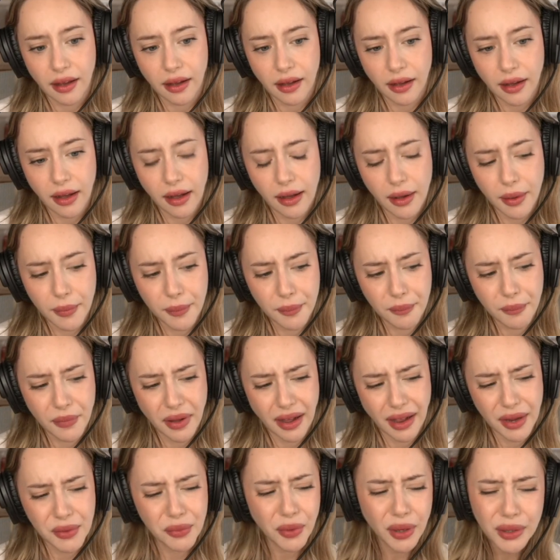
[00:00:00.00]

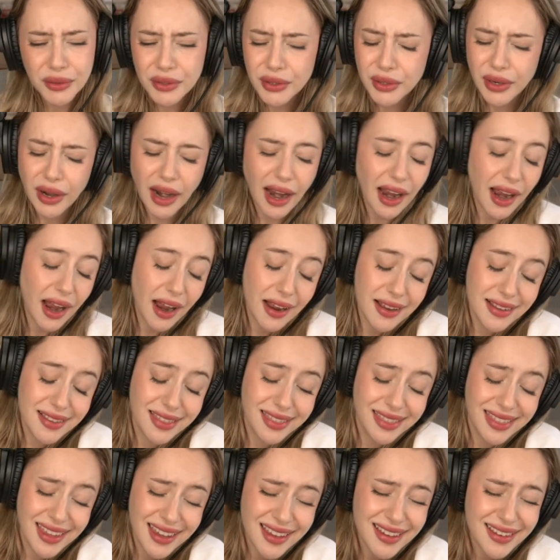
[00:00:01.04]
I wonder. I
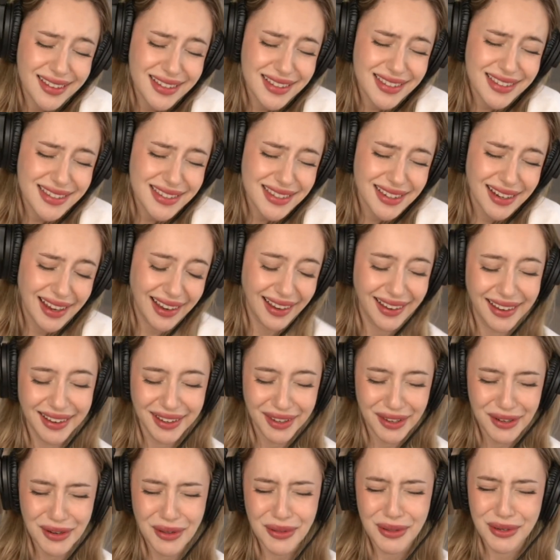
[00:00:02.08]
think it's like,
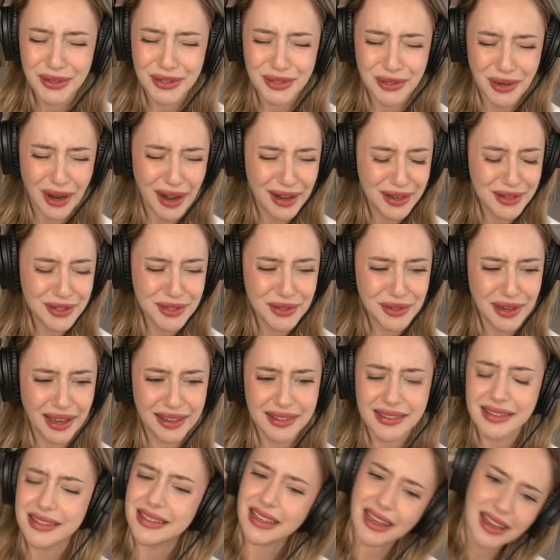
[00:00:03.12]
they're trying to
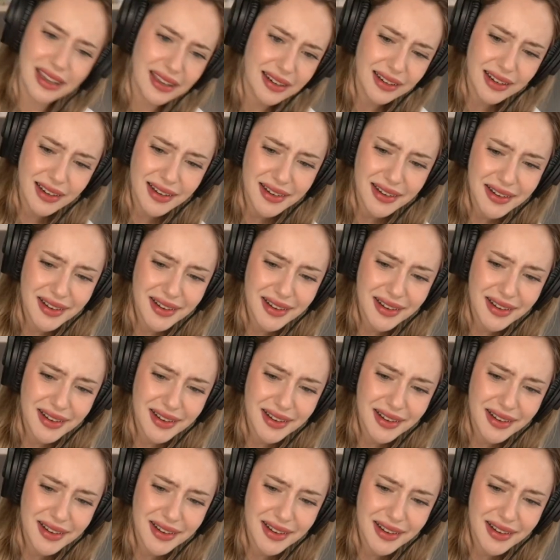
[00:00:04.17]
get data,